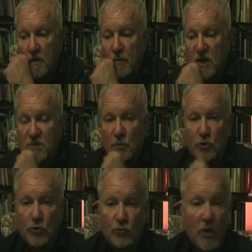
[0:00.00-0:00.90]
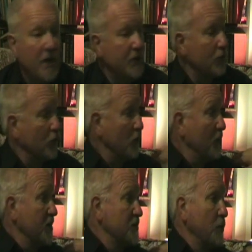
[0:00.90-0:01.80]
blind spot on your right or your
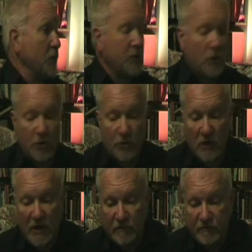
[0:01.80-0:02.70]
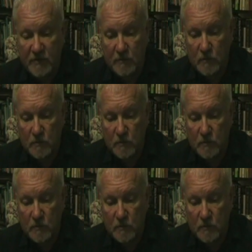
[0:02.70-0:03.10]
blind spot on your left.